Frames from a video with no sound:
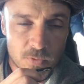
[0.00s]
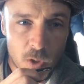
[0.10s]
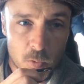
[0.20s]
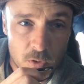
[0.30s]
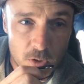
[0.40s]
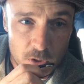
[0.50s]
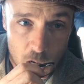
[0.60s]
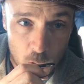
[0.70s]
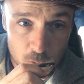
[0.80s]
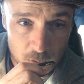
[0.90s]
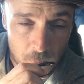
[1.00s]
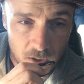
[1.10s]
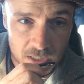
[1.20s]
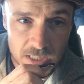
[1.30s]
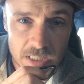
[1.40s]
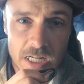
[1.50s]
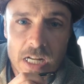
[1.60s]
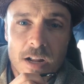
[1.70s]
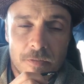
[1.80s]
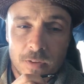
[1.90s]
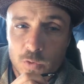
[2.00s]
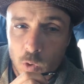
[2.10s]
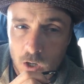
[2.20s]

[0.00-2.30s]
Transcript: So no to mark it, physical